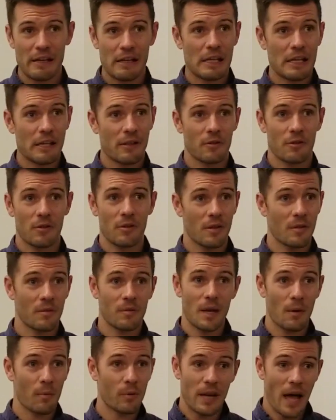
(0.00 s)
process
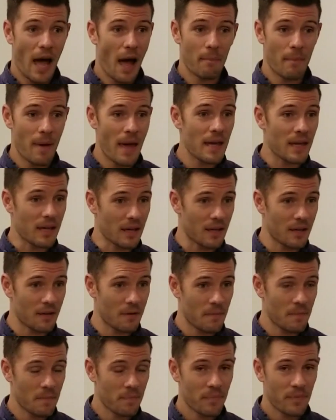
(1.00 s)
of trying to get
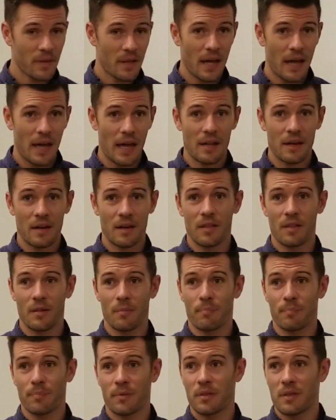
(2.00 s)
there
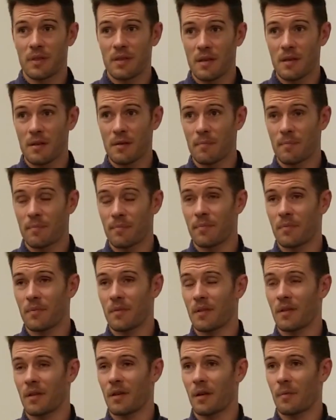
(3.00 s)
would be
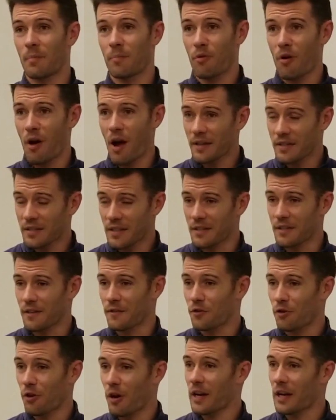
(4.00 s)
amazingly difficult and
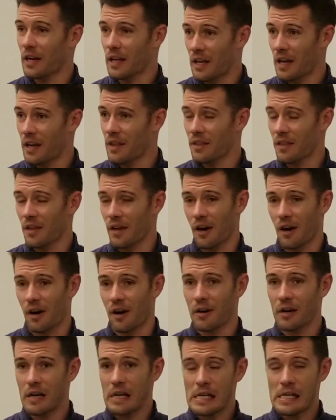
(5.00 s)
have a huge
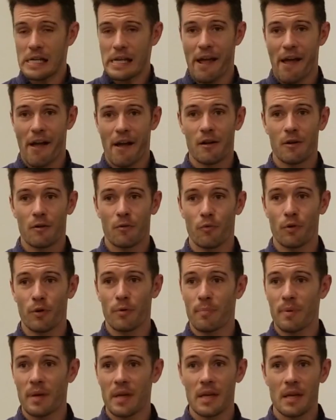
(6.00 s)
benefit, but most people just
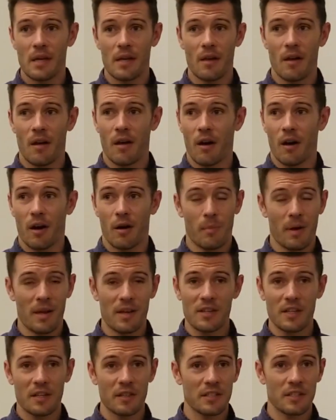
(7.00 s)
wouldn't be willing to do it.
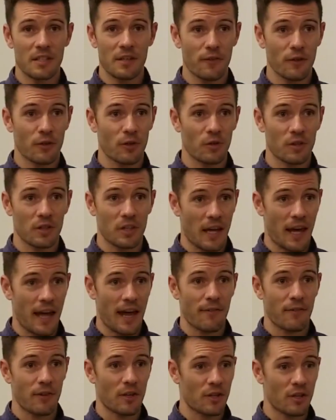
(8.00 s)
They're like, what are you
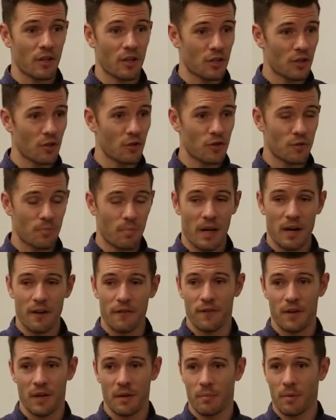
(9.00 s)
talking about,
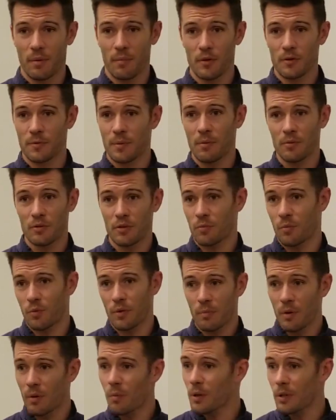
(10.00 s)
meditation?
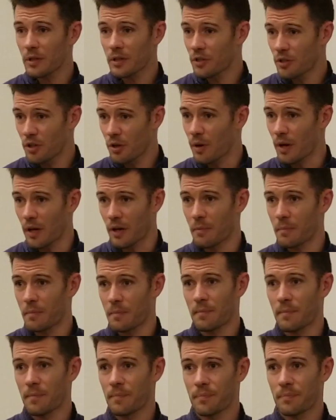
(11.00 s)
They wouldn't even know what you're
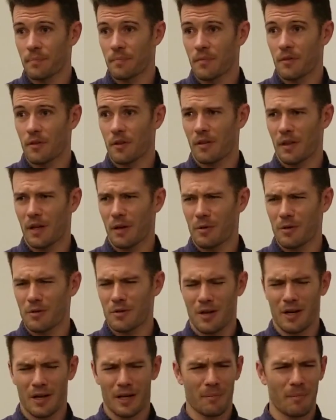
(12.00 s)
talking about. I mean, literally, but
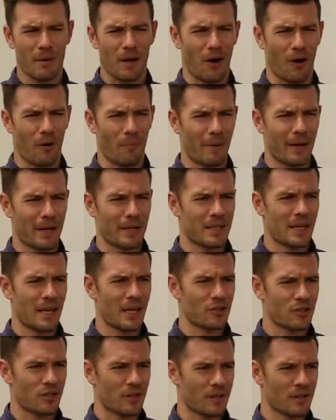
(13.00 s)
also to
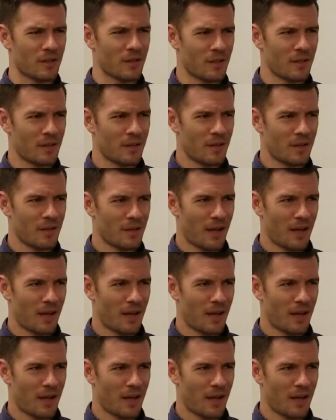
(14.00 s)
make them do it.